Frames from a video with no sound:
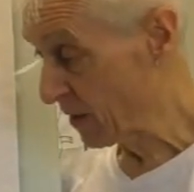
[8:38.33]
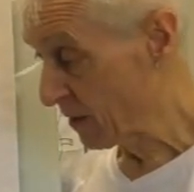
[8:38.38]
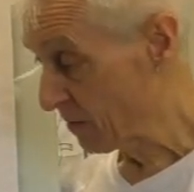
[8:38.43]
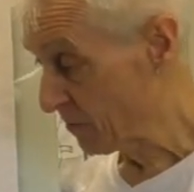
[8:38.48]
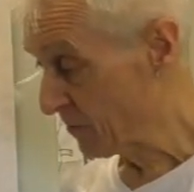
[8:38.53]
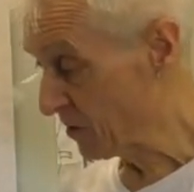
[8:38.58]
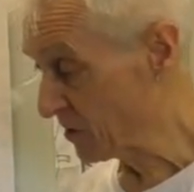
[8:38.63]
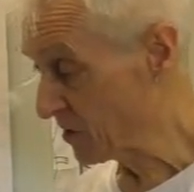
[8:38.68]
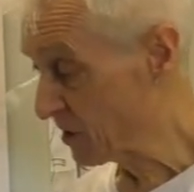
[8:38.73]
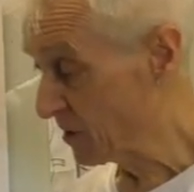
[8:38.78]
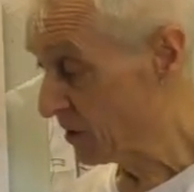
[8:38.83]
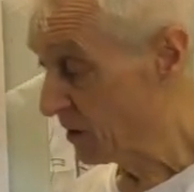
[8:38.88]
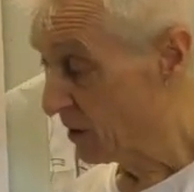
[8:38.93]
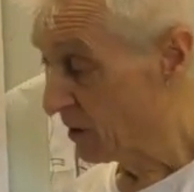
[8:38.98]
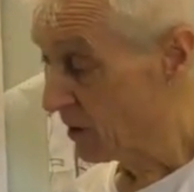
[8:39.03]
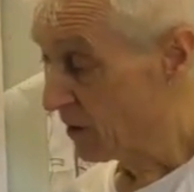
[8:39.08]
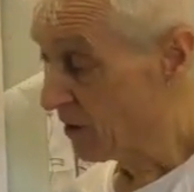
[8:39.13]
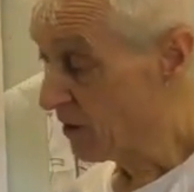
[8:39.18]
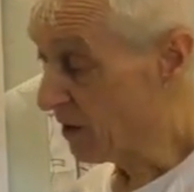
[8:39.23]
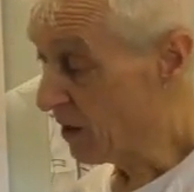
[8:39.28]
Because,
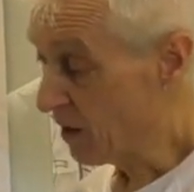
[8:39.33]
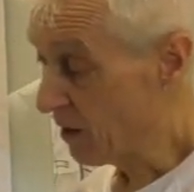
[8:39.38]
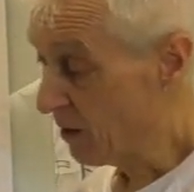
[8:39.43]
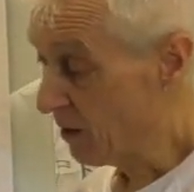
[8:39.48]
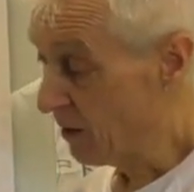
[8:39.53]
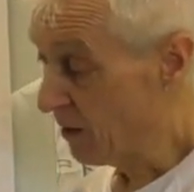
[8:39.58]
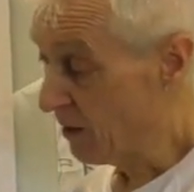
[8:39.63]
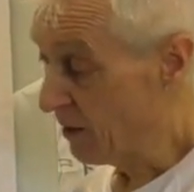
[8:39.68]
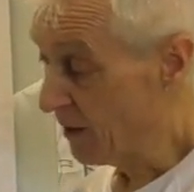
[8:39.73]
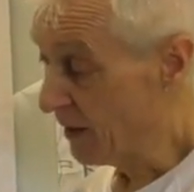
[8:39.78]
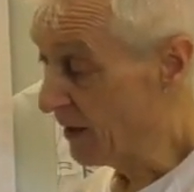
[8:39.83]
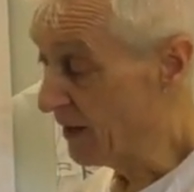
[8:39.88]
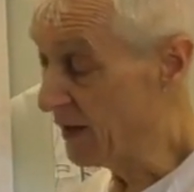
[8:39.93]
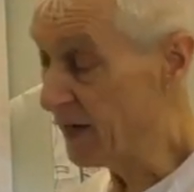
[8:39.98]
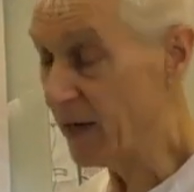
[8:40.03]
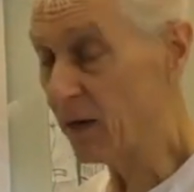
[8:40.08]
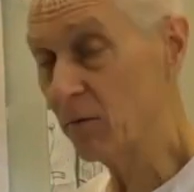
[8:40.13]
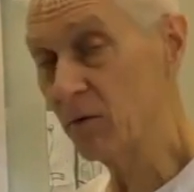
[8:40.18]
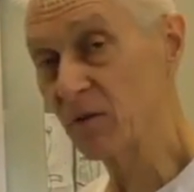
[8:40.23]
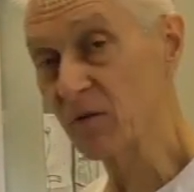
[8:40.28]
and
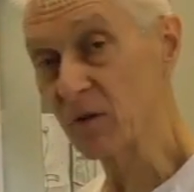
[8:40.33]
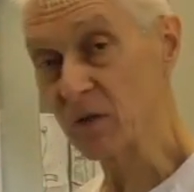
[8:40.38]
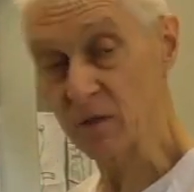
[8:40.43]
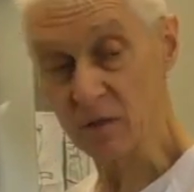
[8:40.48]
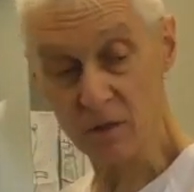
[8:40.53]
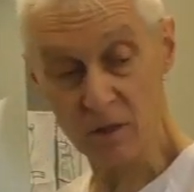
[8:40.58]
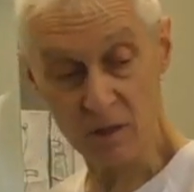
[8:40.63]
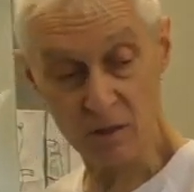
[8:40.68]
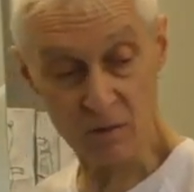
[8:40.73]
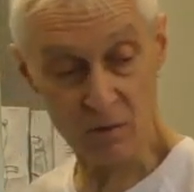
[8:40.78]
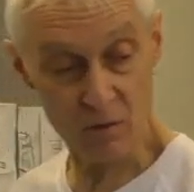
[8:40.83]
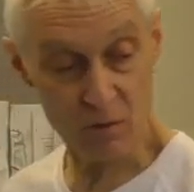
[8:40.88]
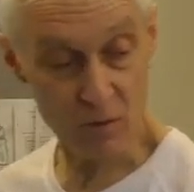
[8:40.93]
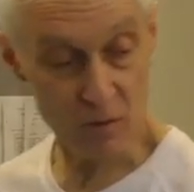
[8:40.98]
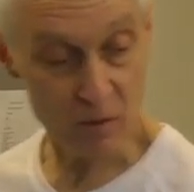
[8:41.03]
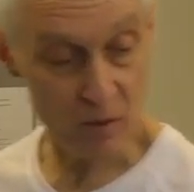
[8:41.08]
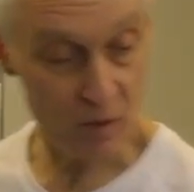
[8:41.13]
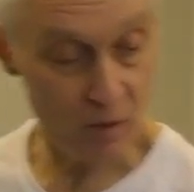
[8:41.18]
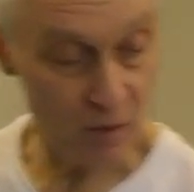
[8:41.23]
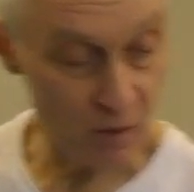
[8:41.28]
now we
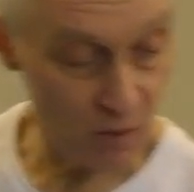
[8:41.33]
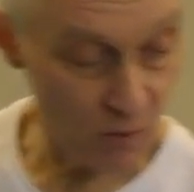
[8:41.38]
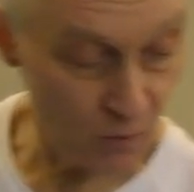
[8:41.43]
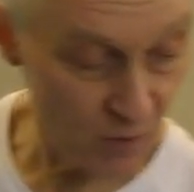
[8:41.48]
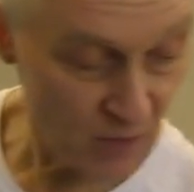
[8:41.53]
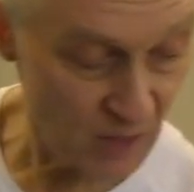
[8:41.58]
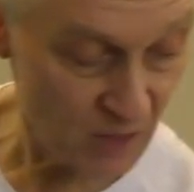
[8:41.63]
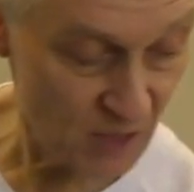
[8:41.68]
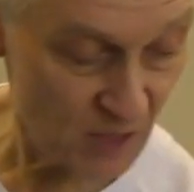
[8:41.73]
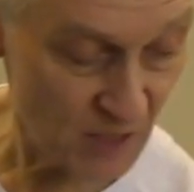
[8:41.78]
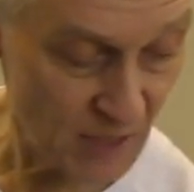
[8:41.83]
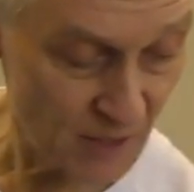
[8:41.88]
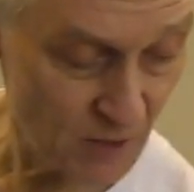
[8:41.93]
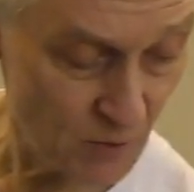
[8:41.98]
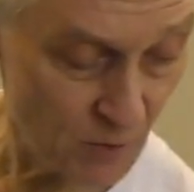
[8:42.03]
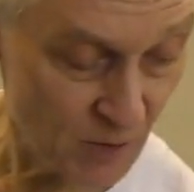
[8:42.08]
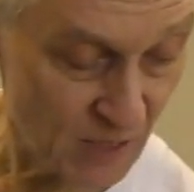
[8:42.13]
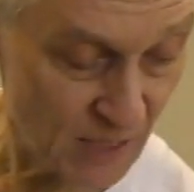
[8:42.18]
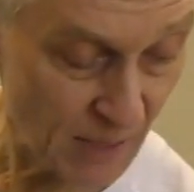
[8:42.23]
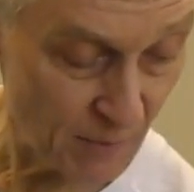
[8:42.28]
can start
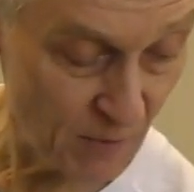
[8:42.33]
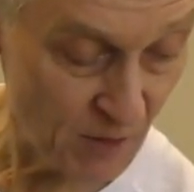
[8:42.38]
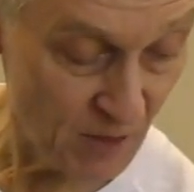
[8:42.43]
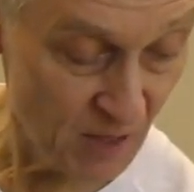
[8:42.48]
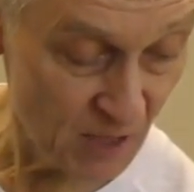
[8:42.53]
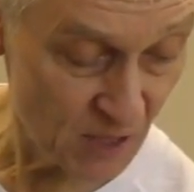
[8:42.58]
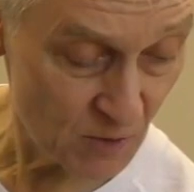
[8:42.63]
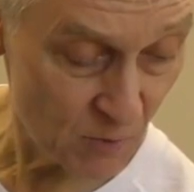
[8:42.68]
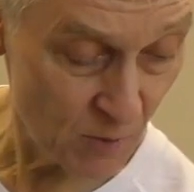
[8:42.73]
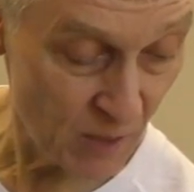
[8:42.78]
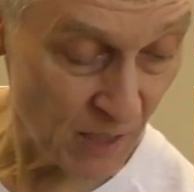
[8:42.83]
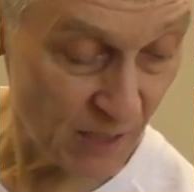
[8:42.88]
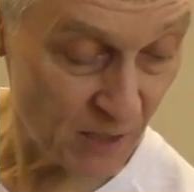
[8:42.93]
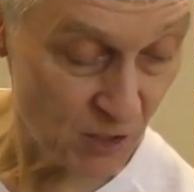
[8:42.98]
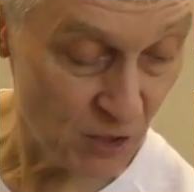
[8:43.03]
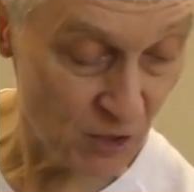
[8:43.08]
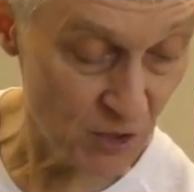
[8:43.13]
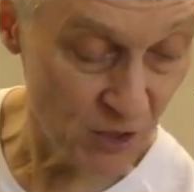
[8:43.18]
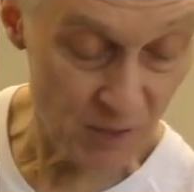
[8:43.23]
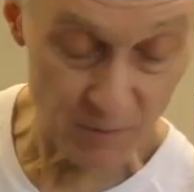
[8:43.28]
to examine this
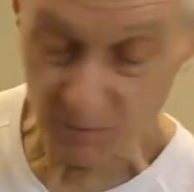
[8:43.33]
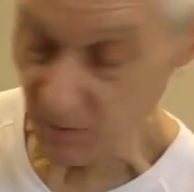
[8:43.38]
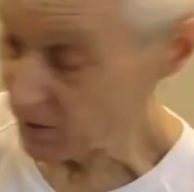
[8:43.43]
relationship